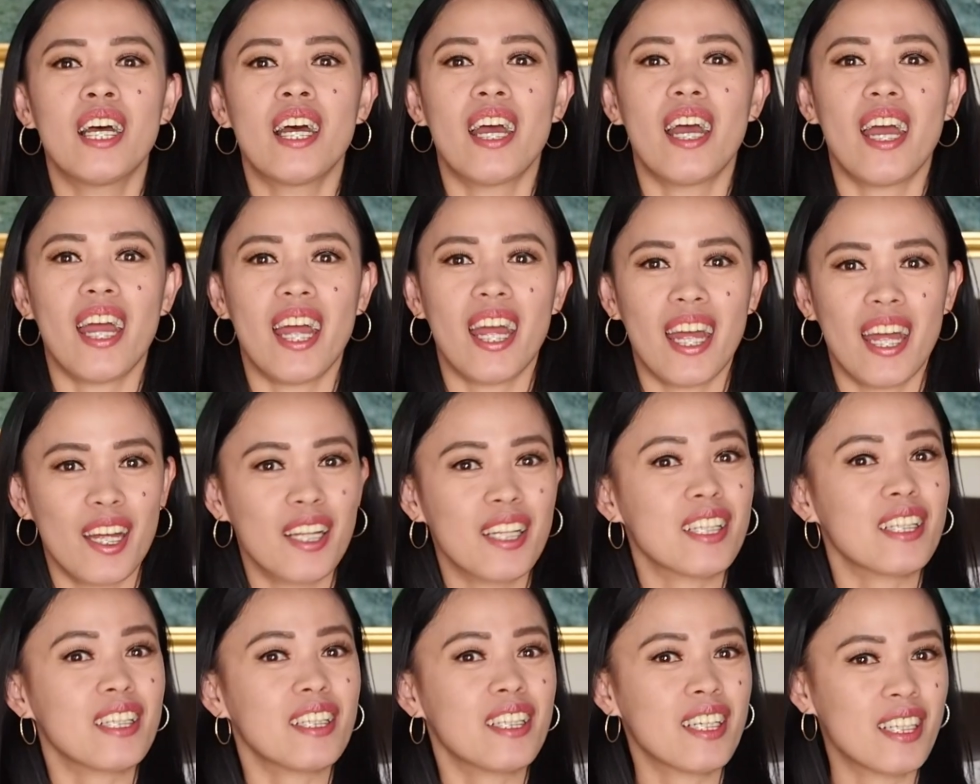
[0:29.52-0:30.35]
And
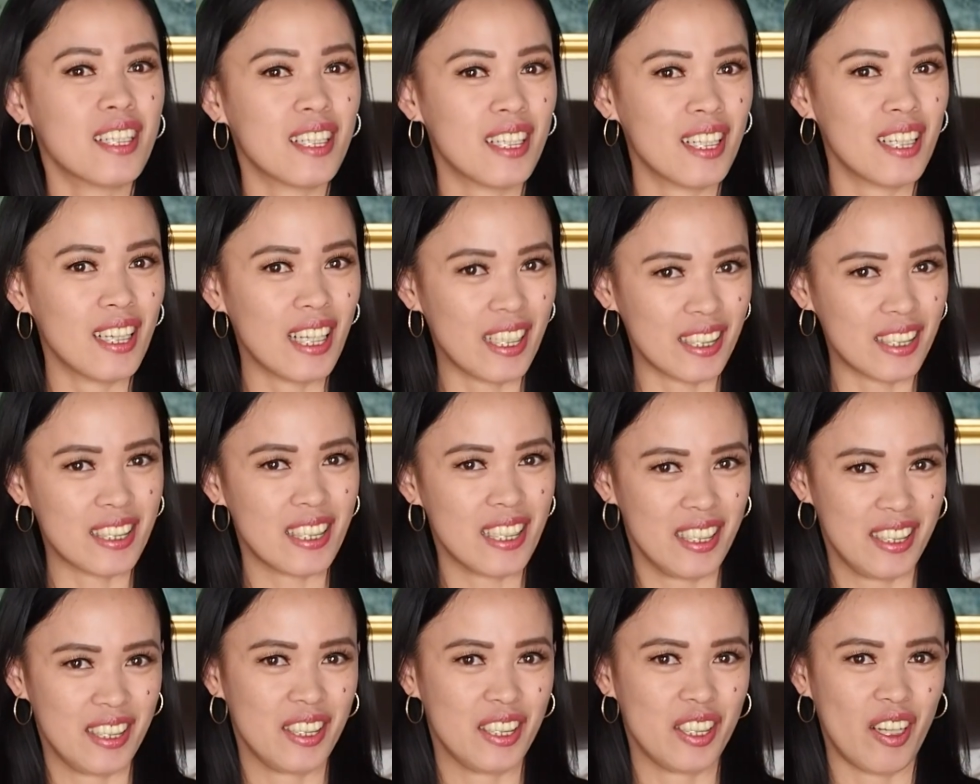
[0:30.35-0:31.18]
let's
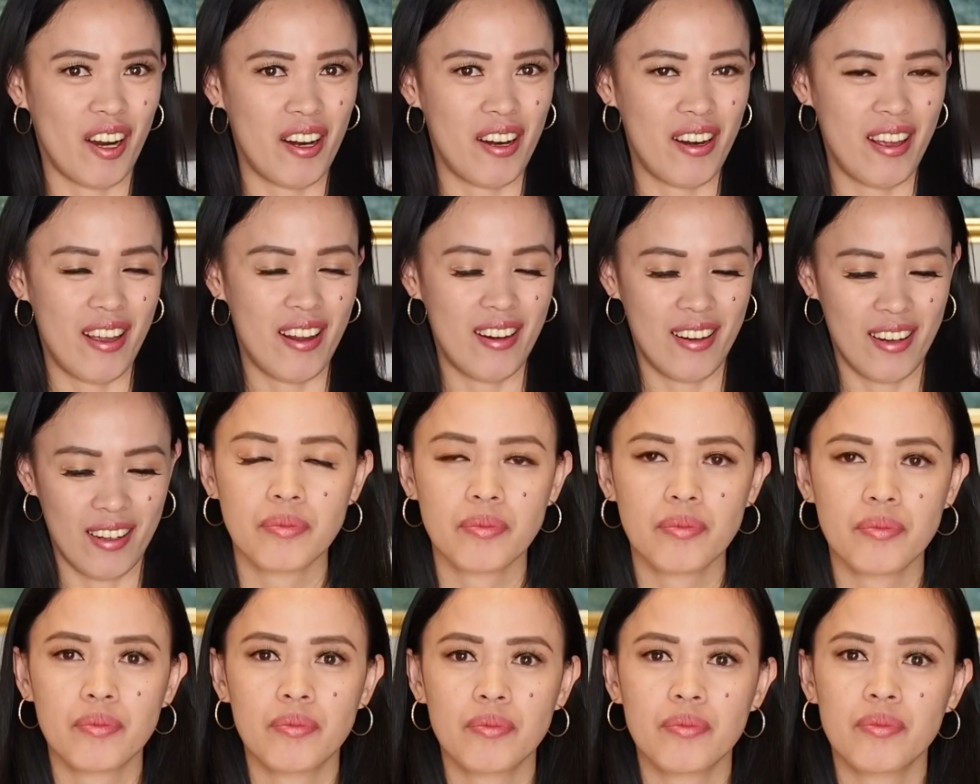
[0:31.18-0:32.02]
get started.
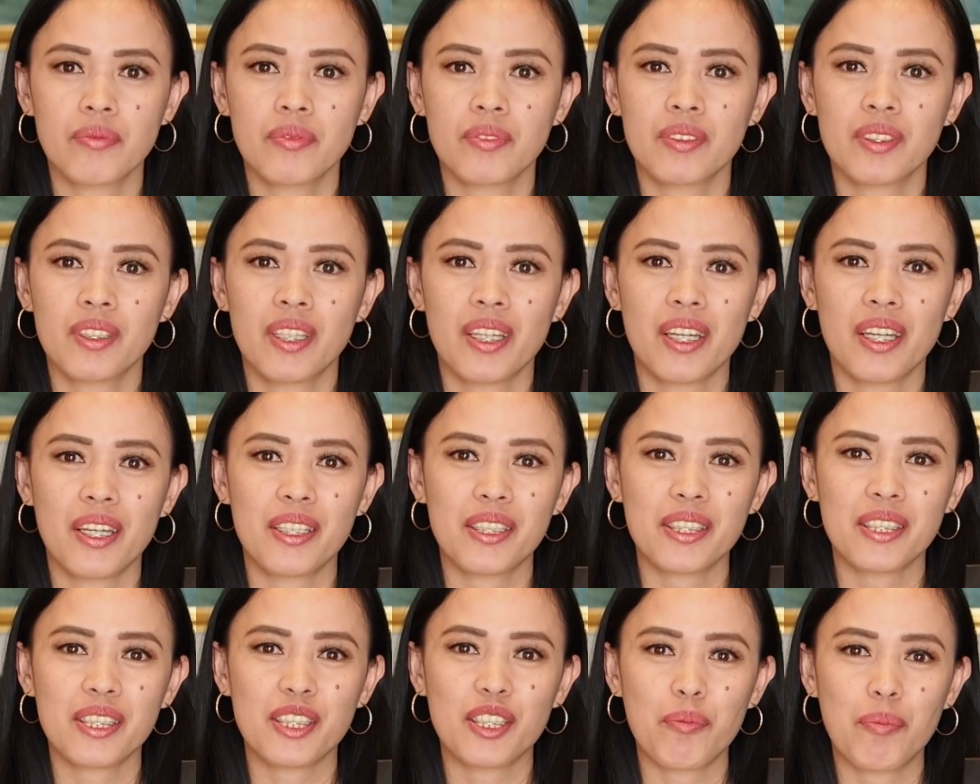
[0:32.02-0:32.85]

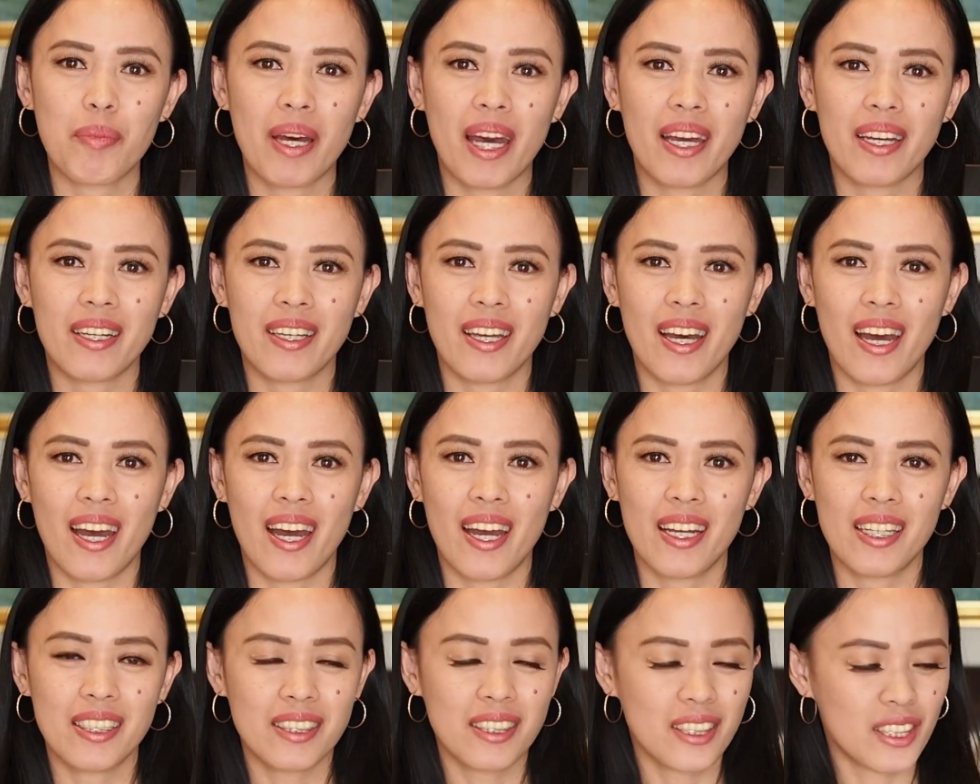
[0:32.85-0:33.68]
Here's the bag
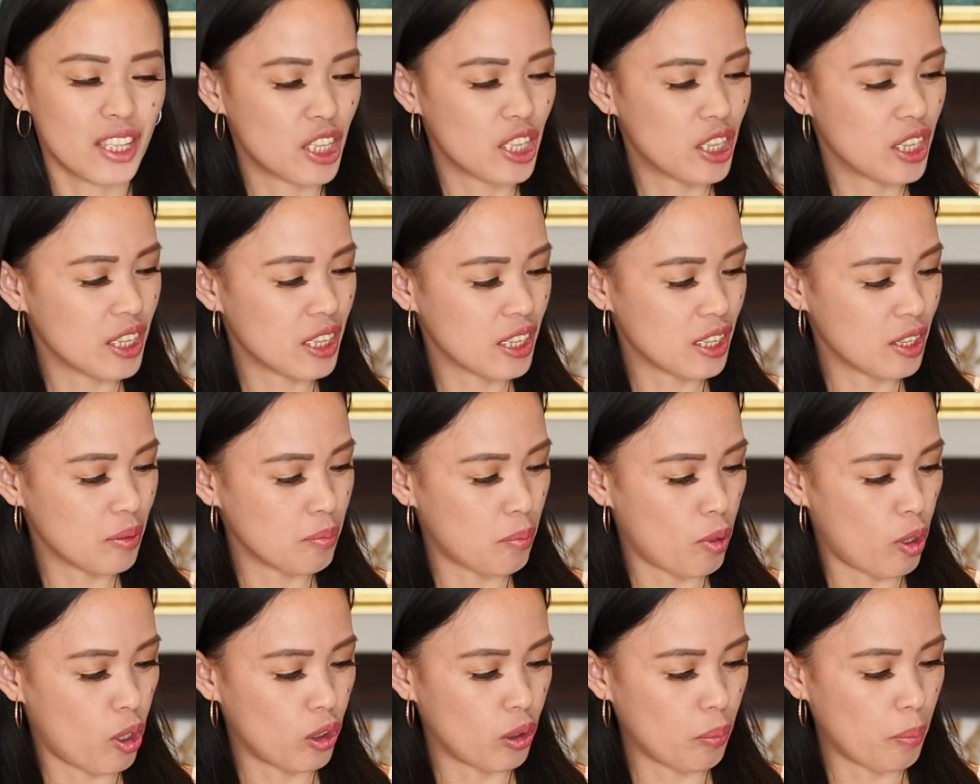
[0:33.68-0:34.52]
guys. It's just a
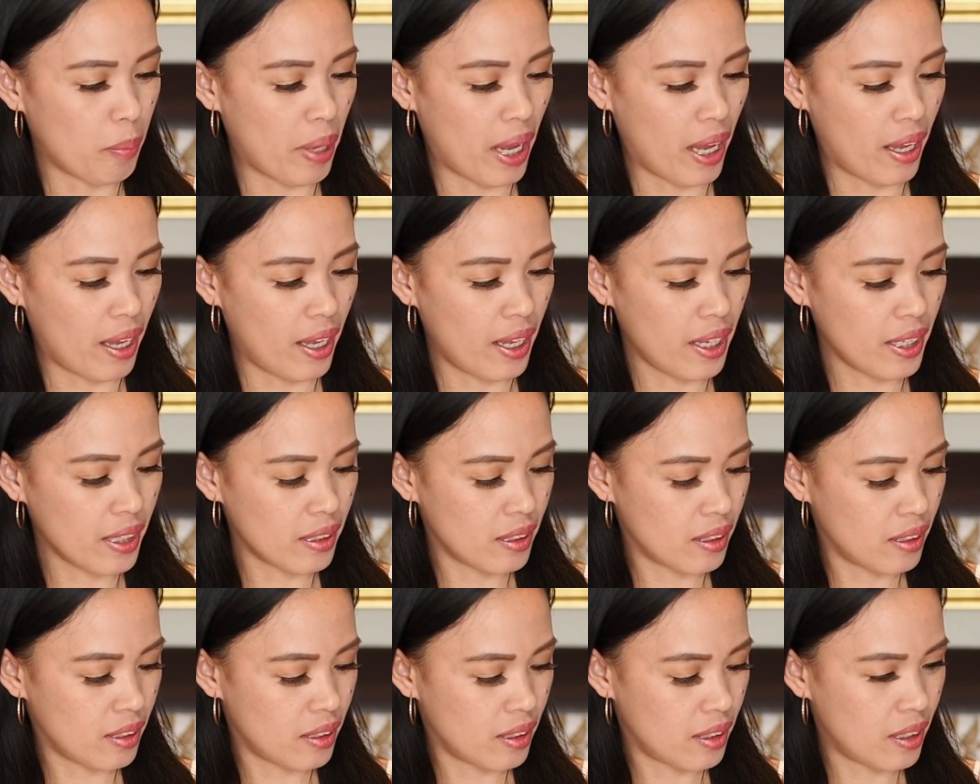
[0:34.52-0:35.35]
small bag.
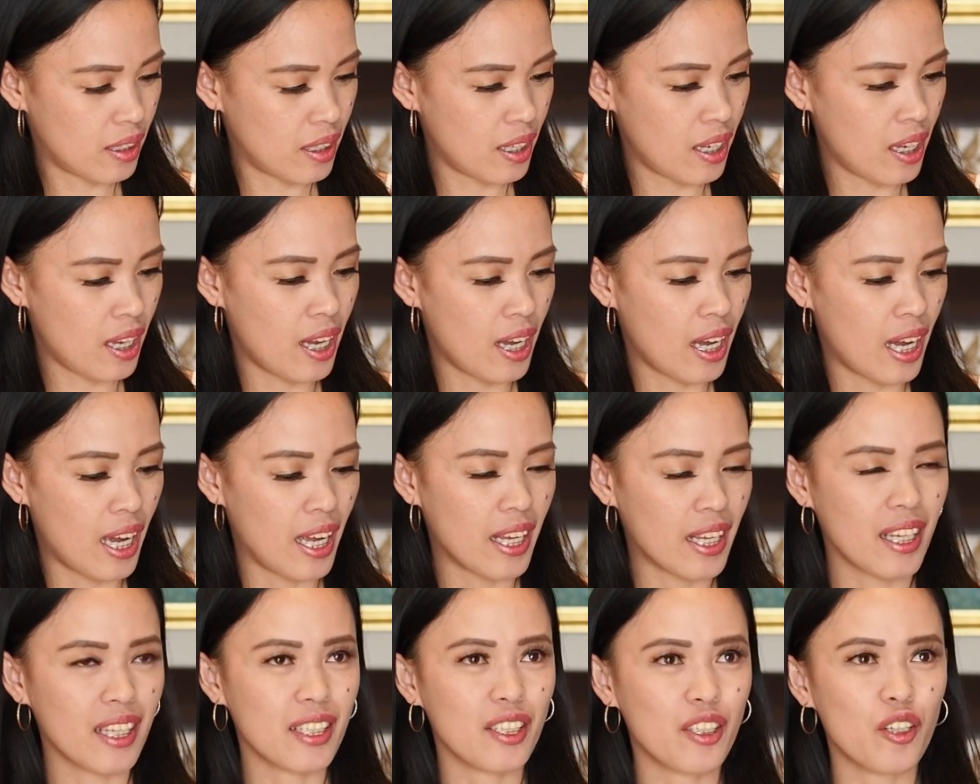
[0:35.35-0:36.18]
I
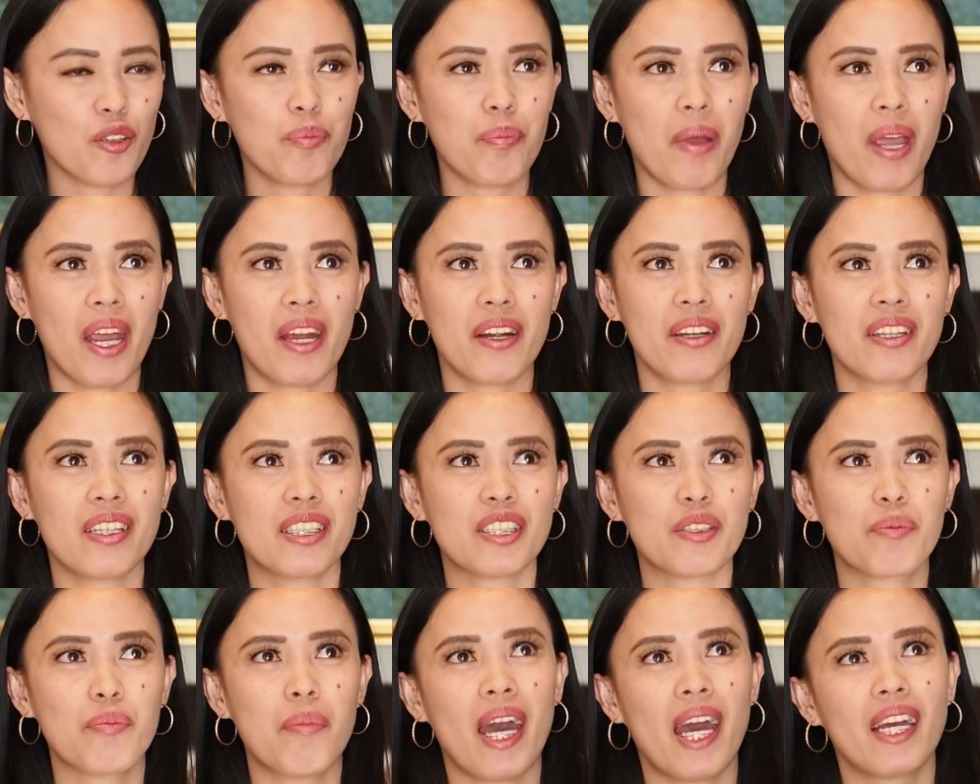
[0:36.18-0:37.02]
can compare this
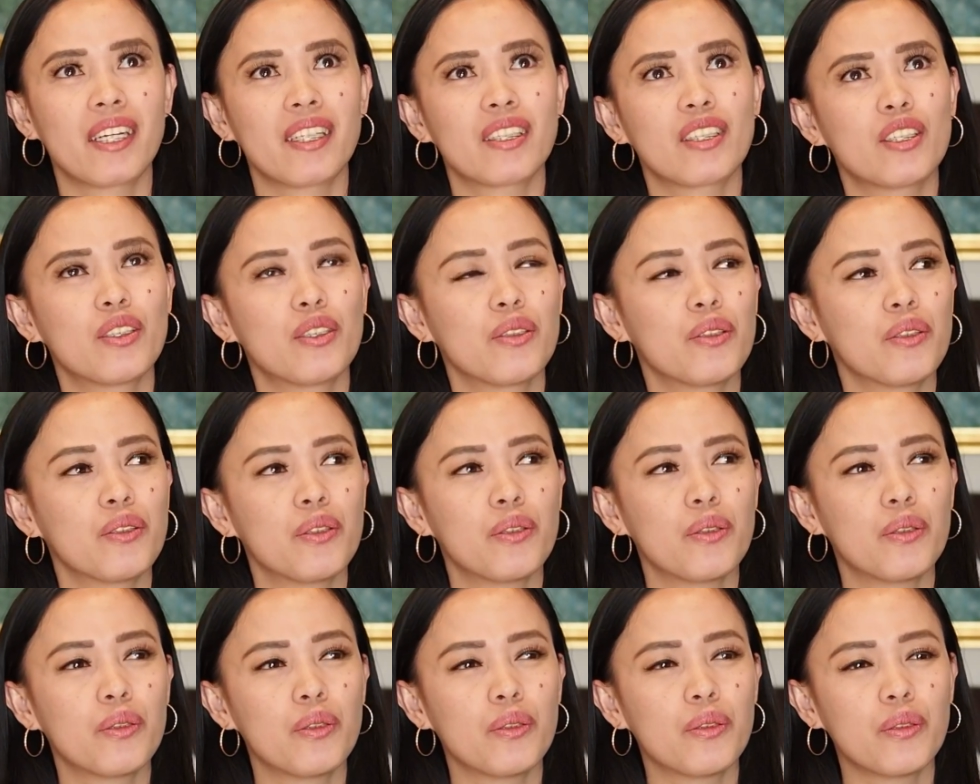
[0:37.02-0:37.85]
bag
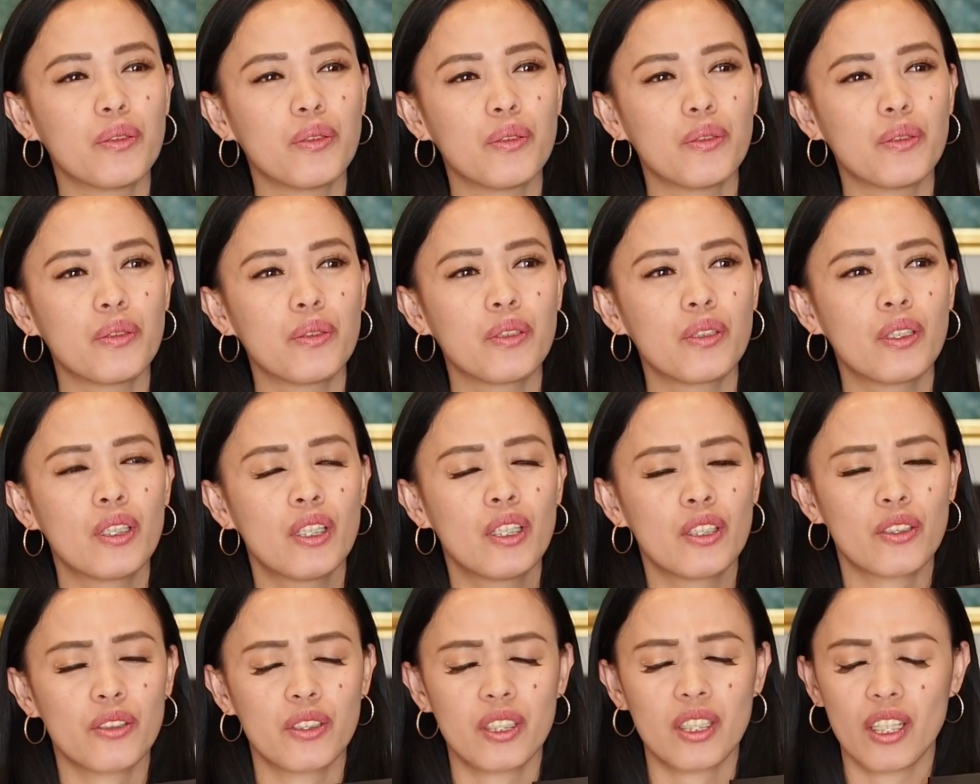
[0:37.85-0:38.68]
to,
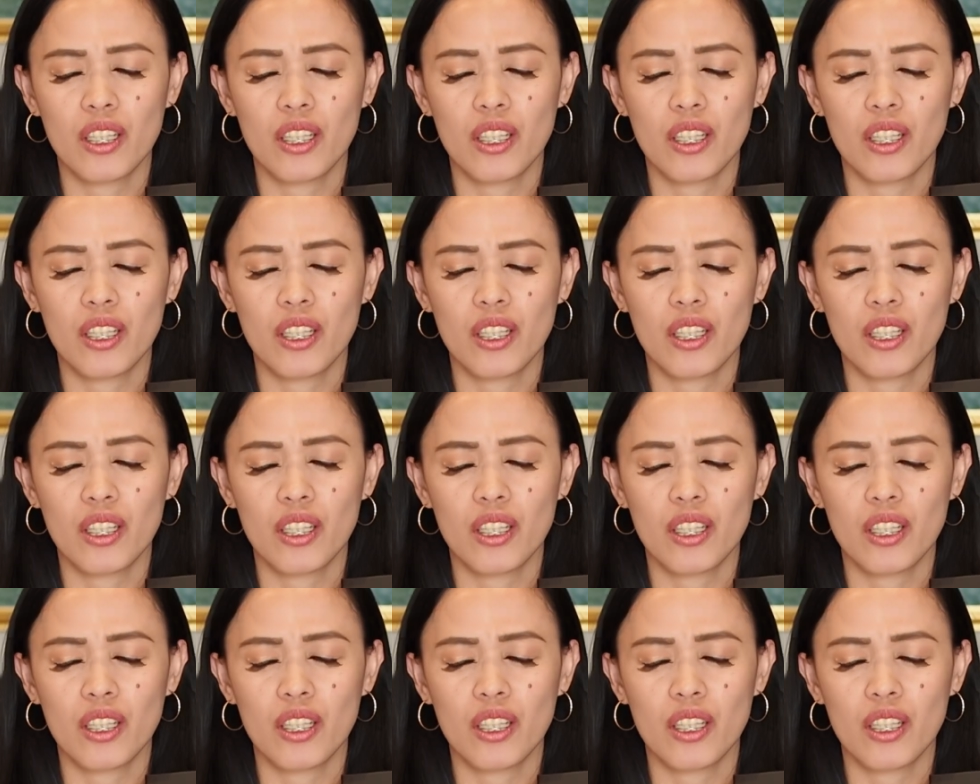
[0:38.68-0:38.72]
to the